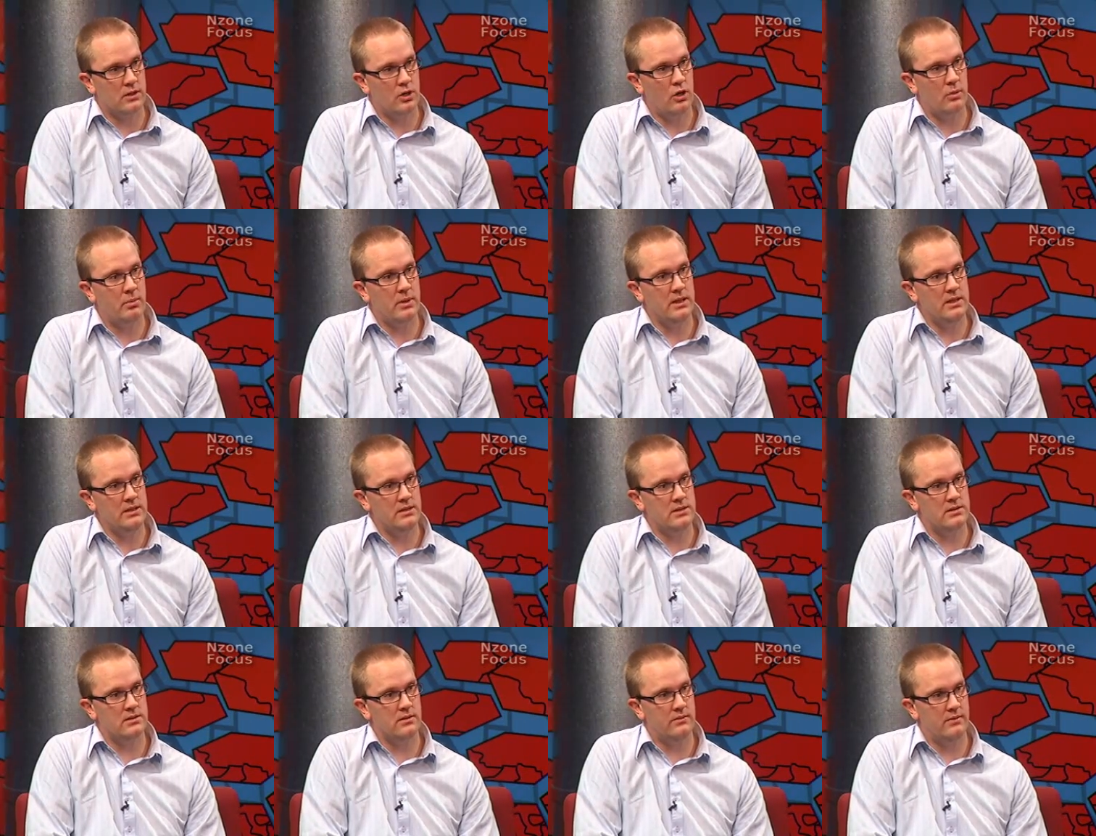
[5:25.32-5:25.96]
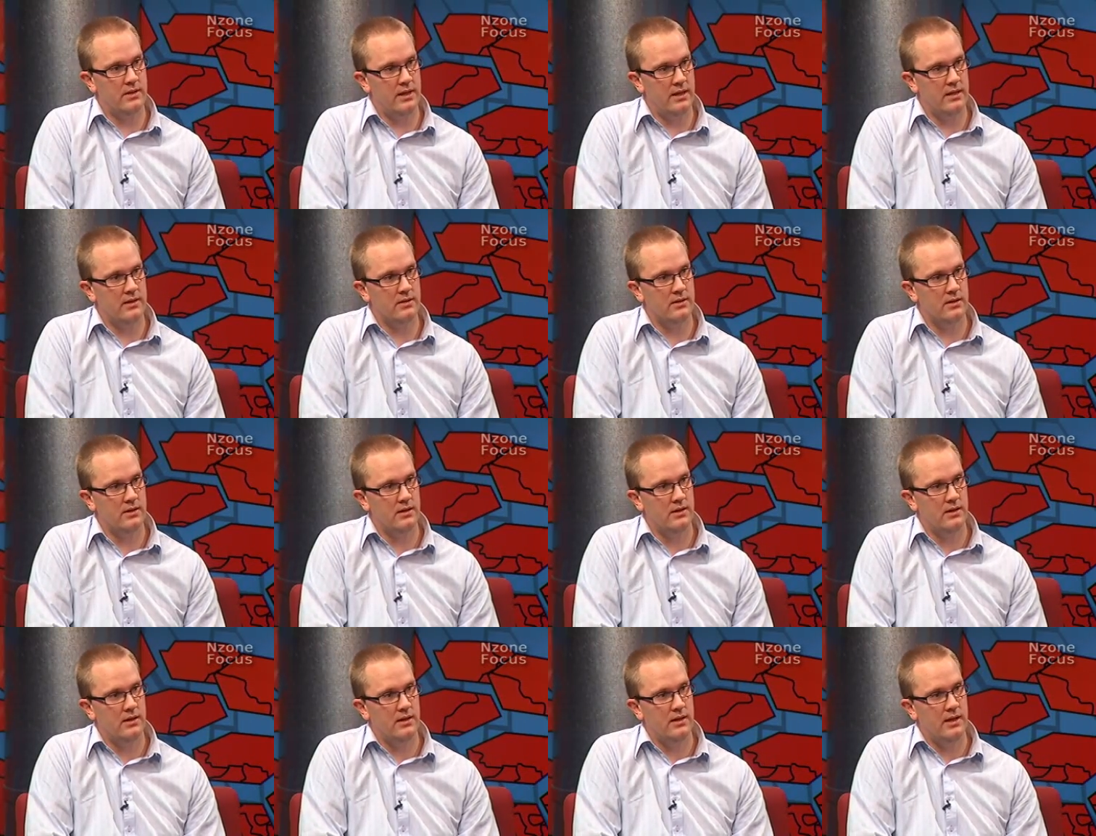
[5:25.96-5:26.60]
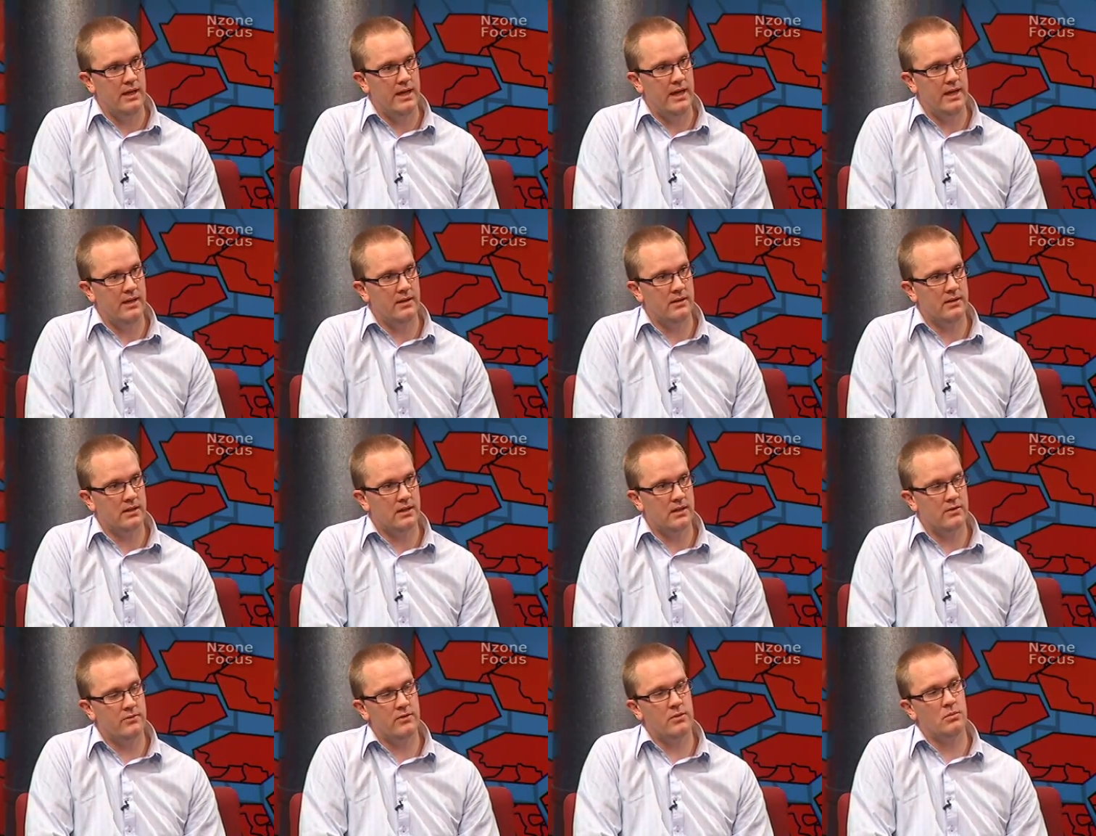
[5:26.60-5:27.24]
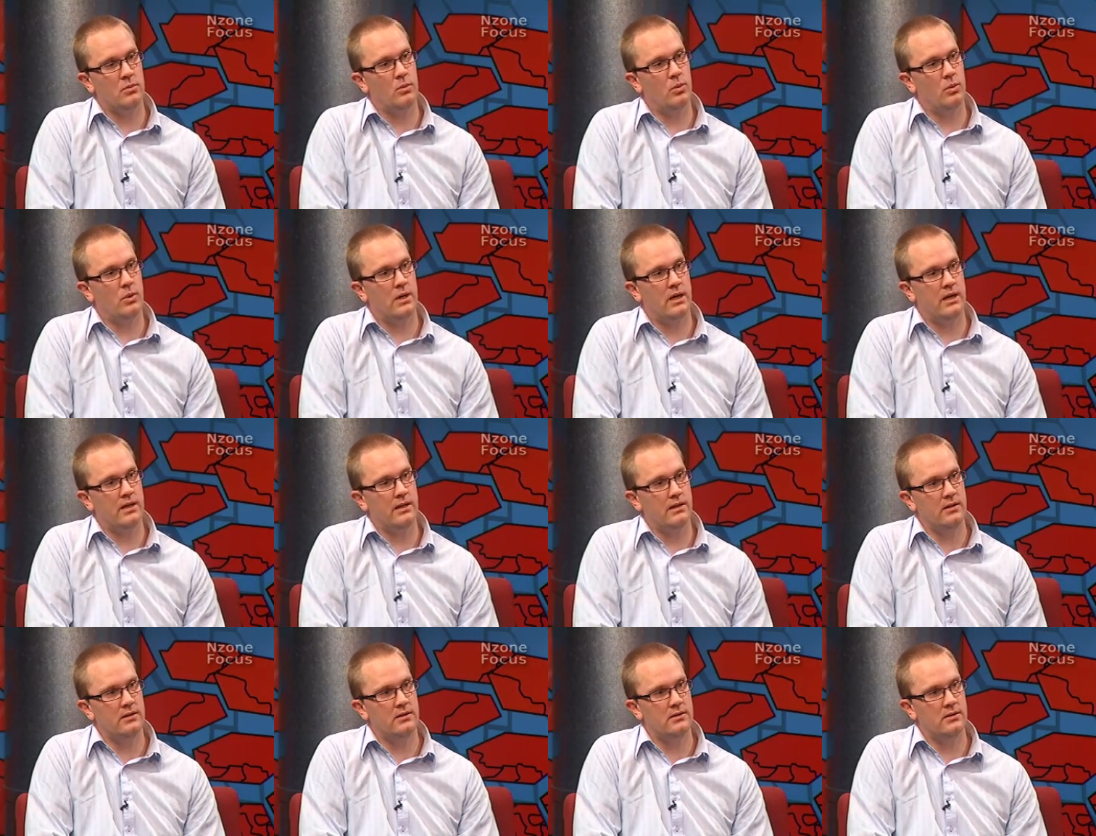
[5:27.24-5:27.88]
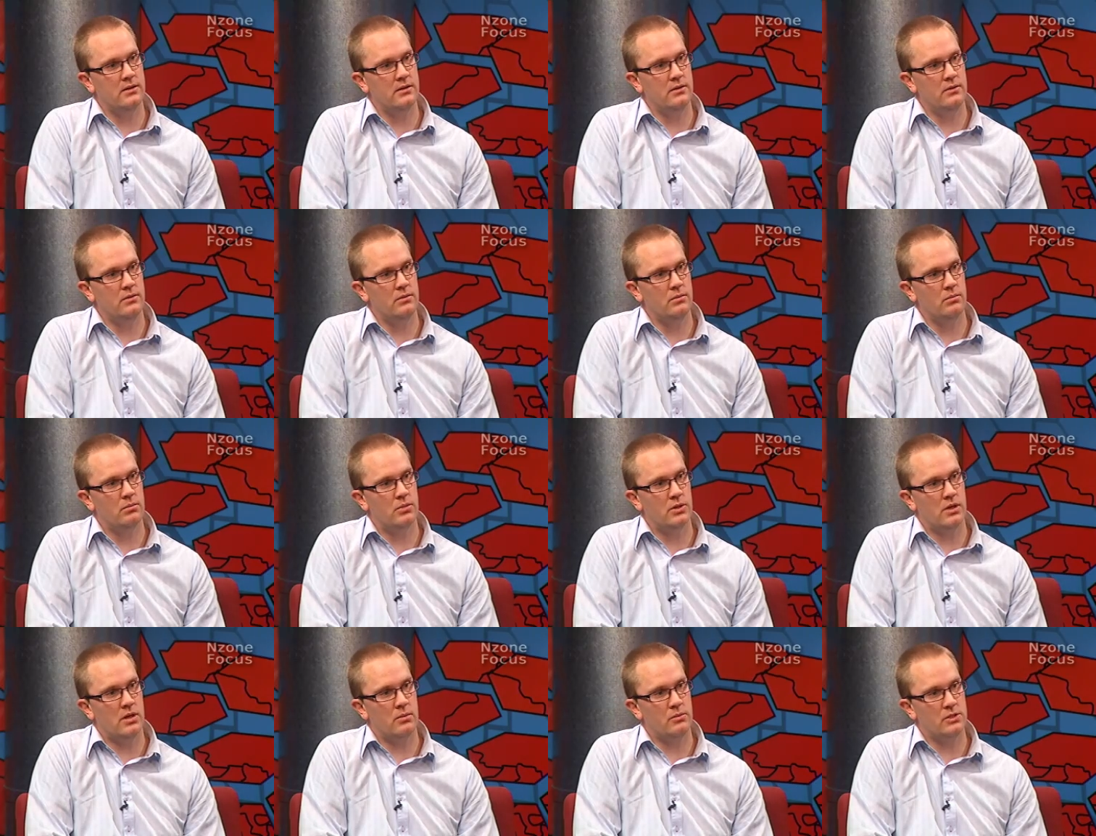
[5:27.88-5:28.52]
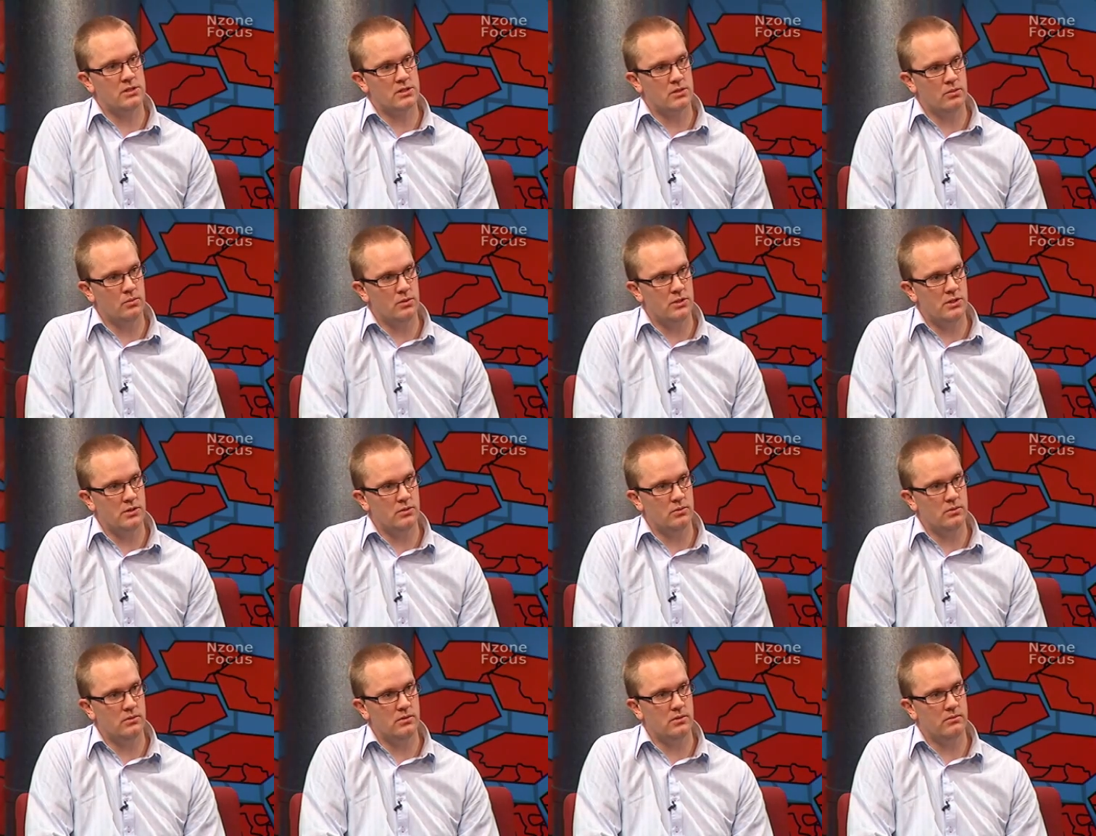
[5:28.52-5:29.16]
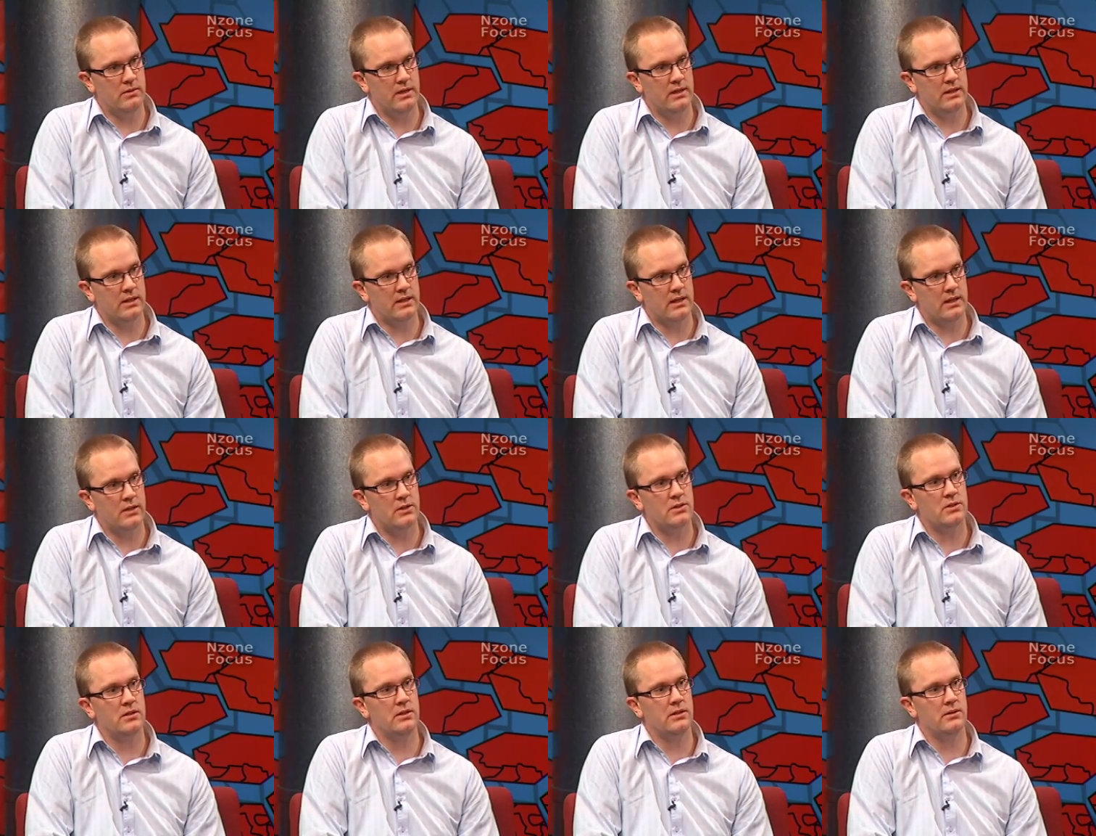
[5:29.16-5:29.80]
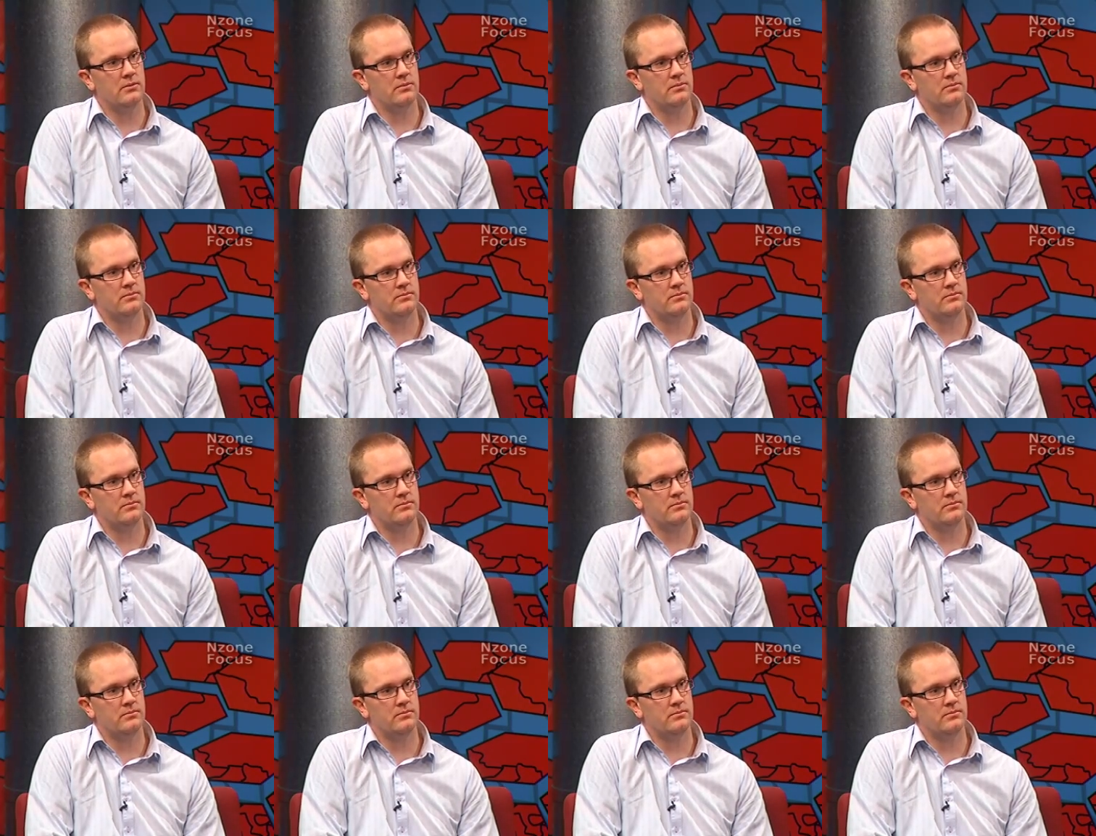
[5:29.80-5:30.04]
copies of that. Wow. And give them away to primary school children around the country.